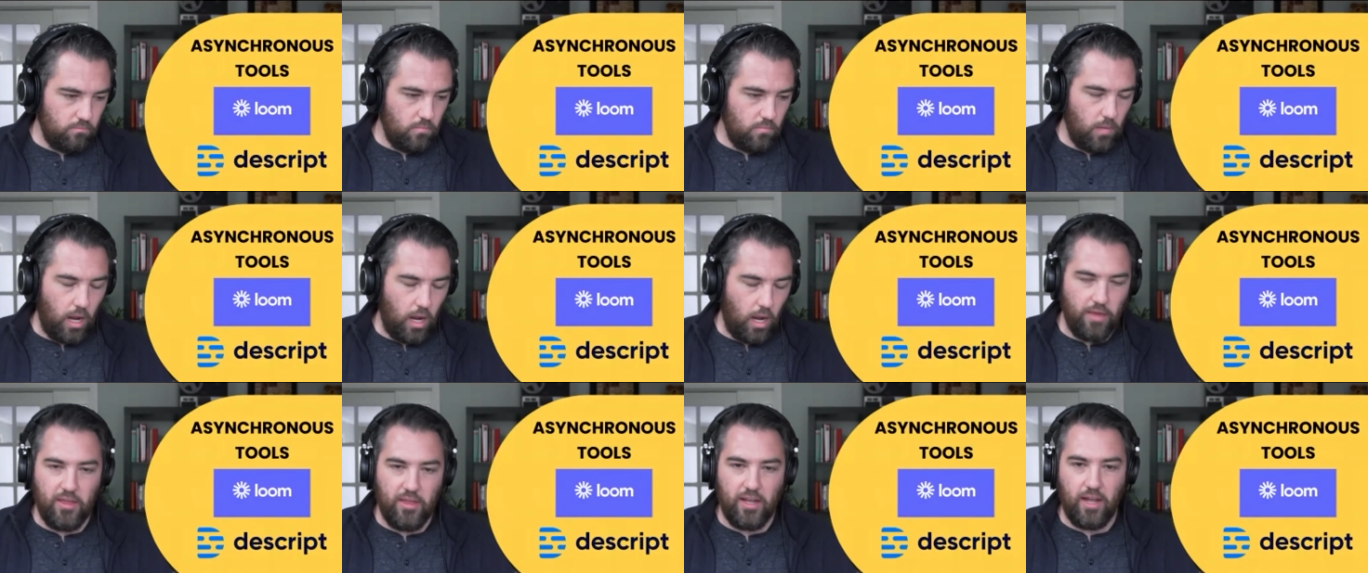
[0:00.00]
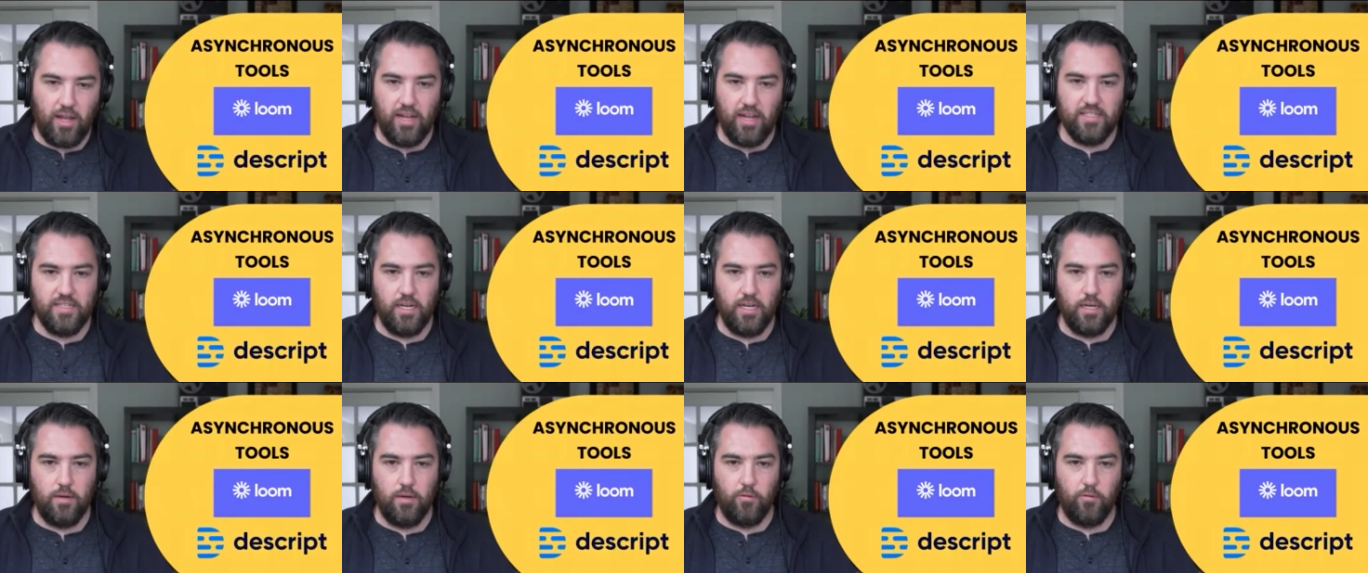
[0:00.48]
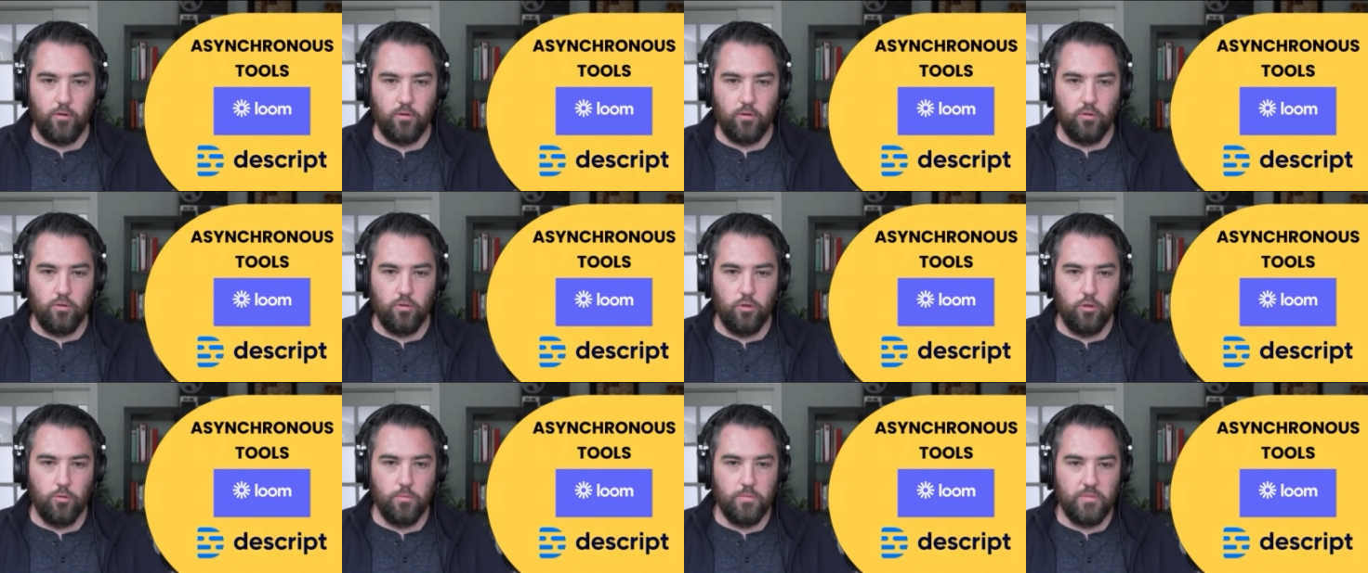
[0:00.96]
I think I signed up for
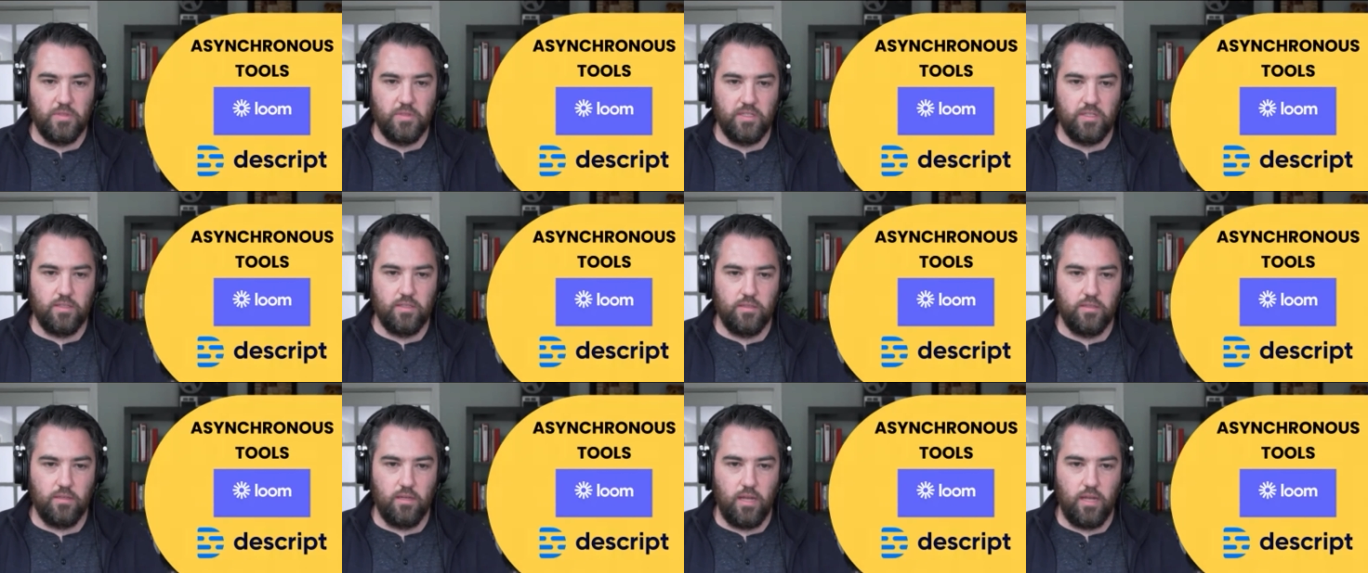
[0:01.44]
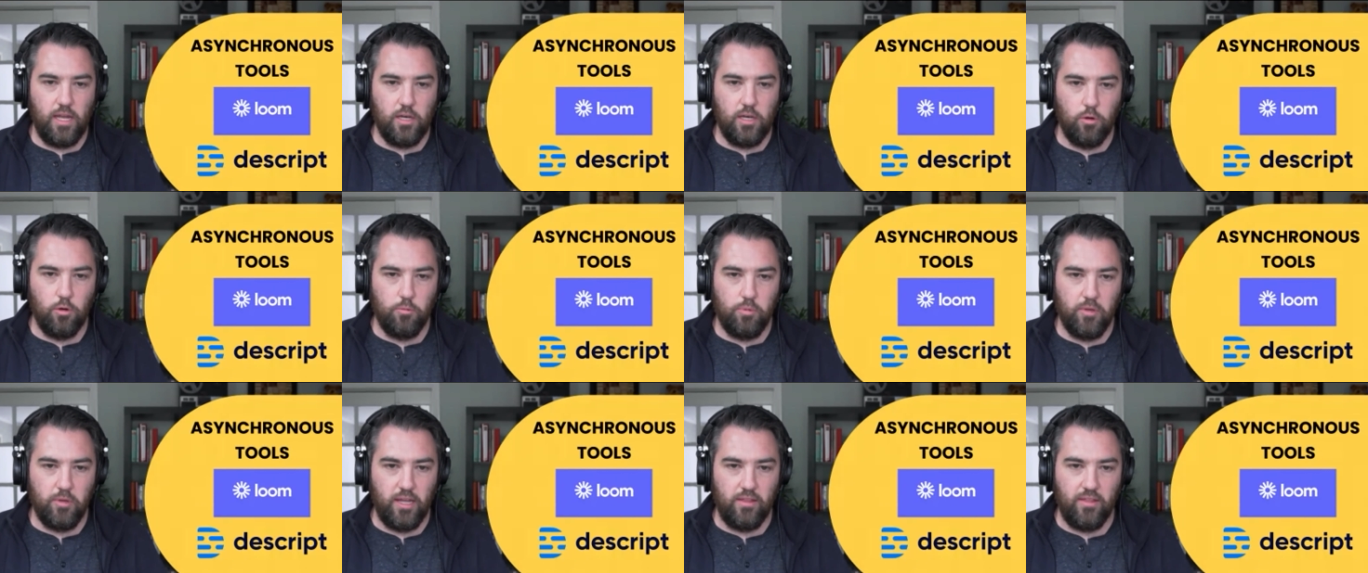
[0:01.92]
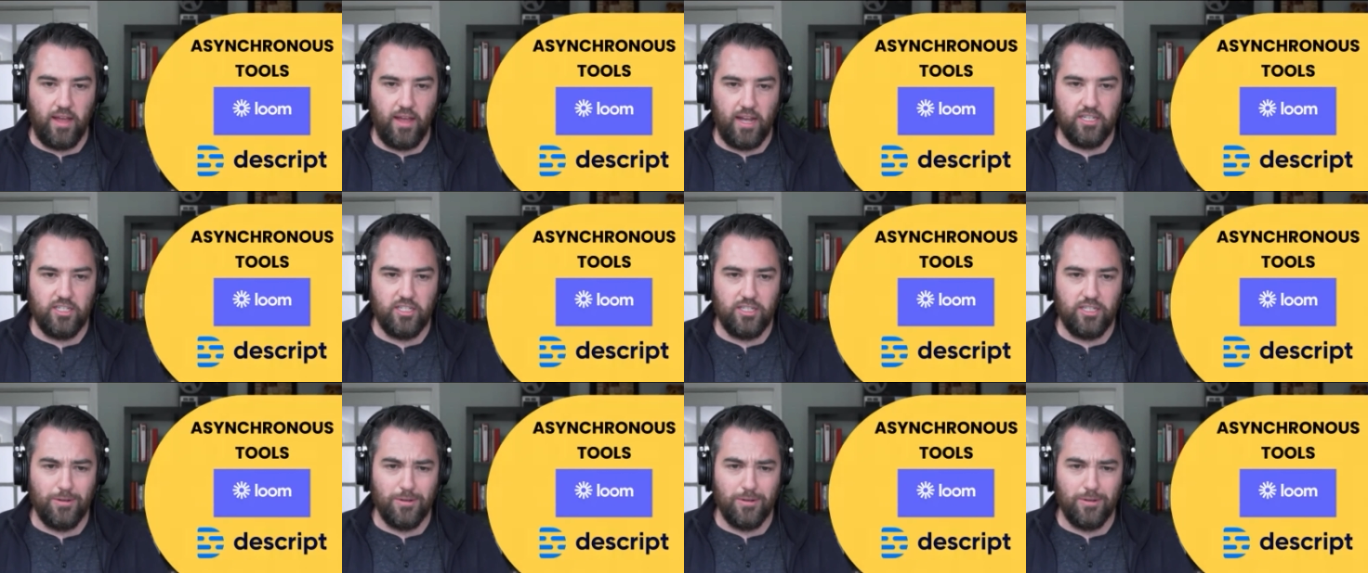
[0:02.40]
Loom's annual plan last year,